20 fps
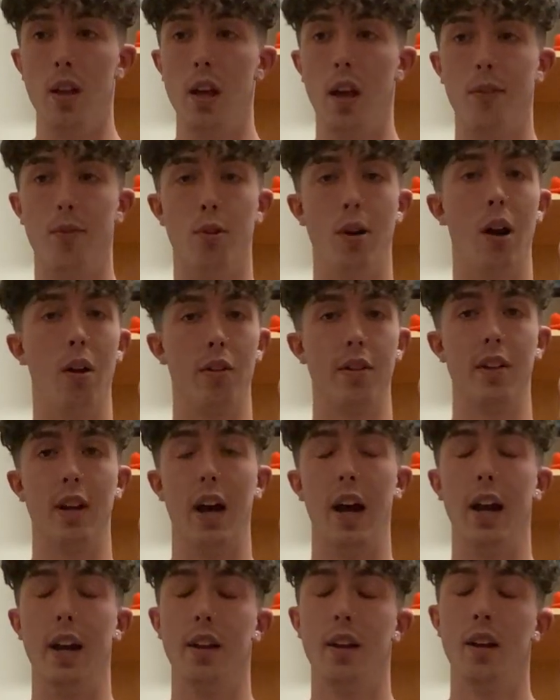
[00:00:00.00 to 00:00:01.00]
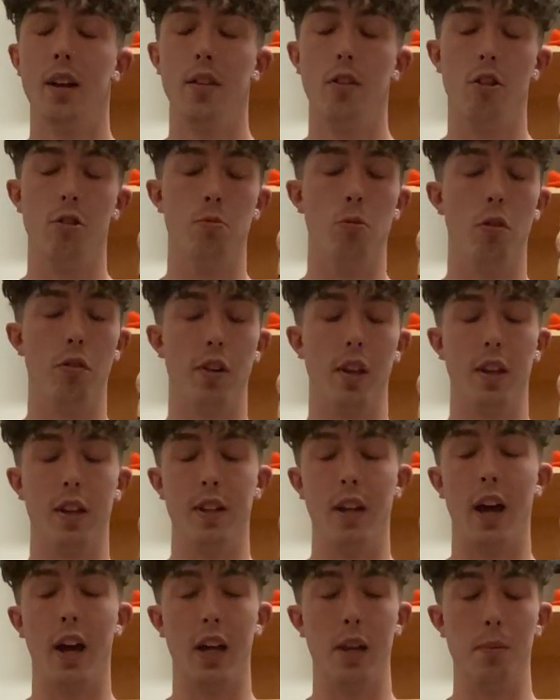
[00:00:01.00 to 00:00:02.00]
If you're outside, there's most likely
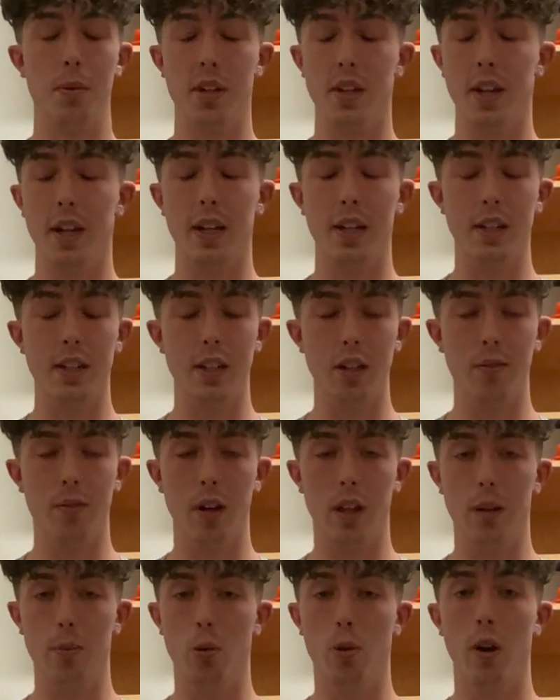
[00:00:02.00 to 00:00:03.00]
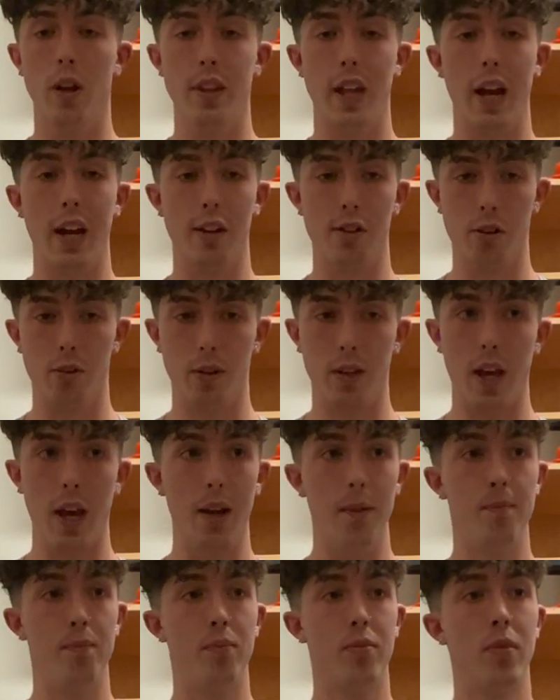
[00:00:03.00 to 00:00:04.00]
not going to be an AED available, and that is
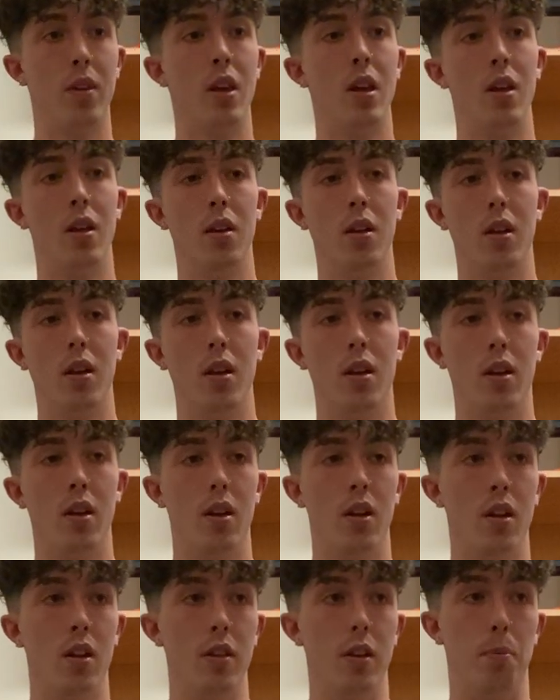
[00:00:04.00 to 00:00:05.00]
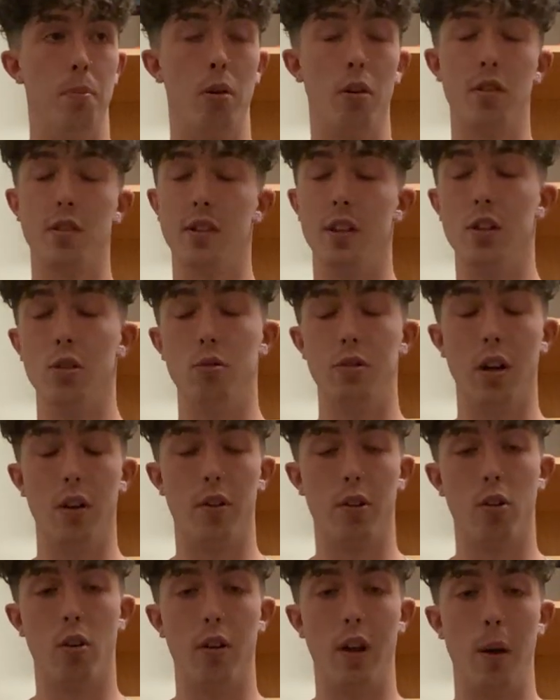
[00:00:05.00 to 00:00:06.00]
okay. The person that you tell
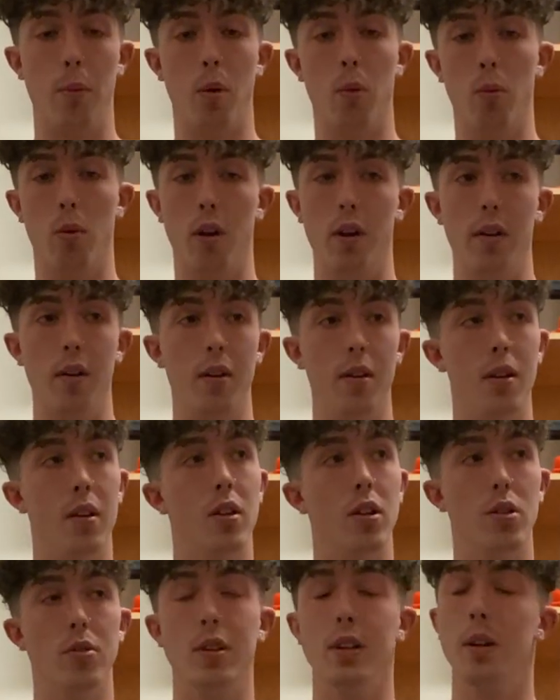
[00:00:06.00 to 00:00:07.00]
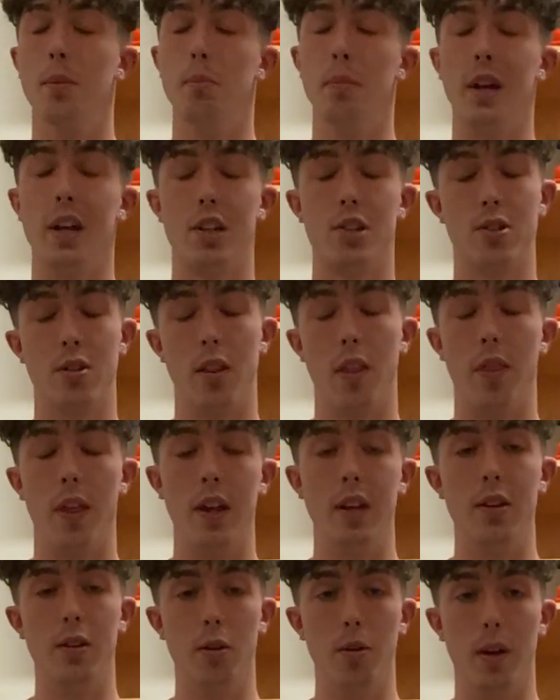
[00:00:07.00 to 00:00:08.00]
to call 911, you need to make sure that
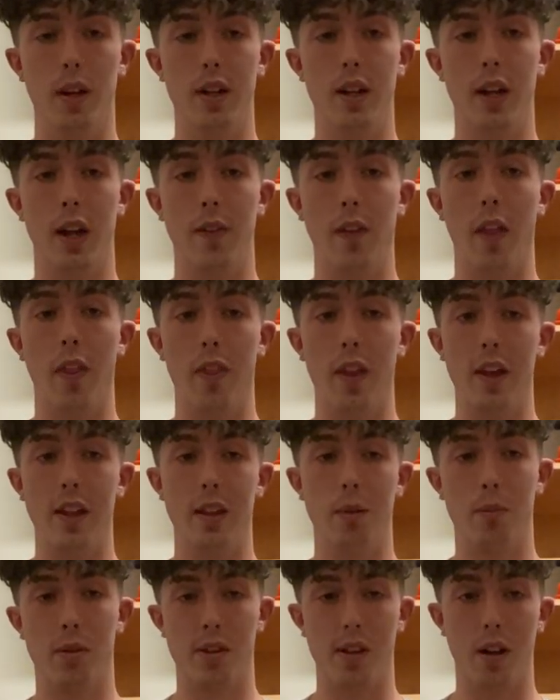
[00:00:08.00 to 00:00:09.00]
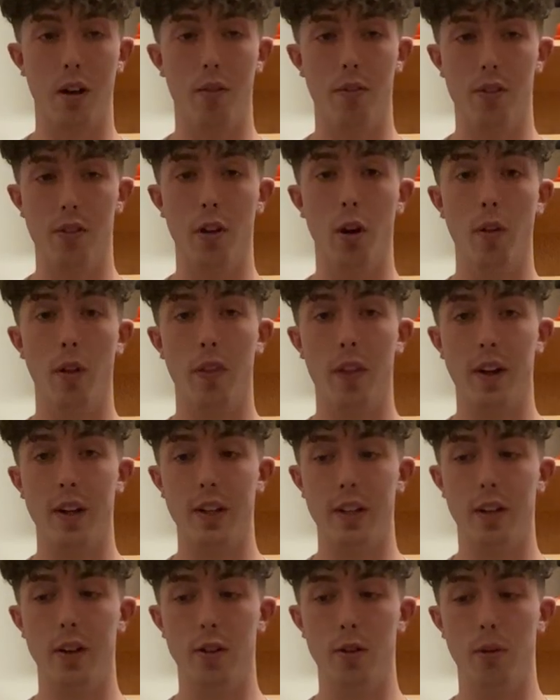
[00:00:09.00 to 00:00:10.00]
they do it and that they themselves know that they
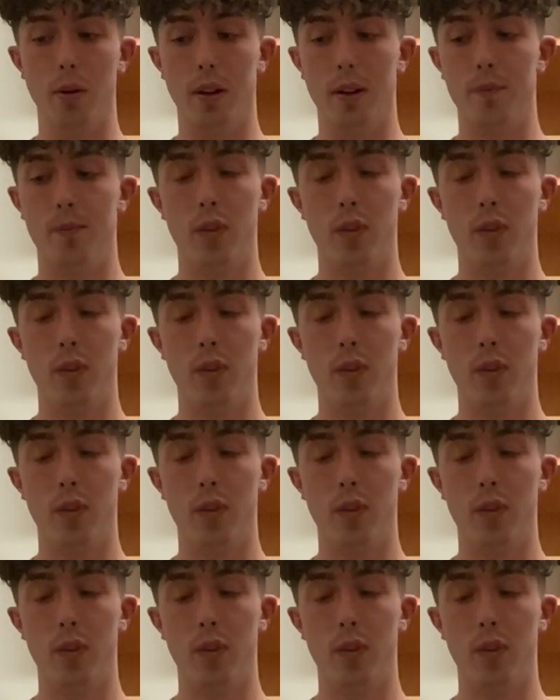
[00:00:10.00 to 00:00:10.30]
need to do it.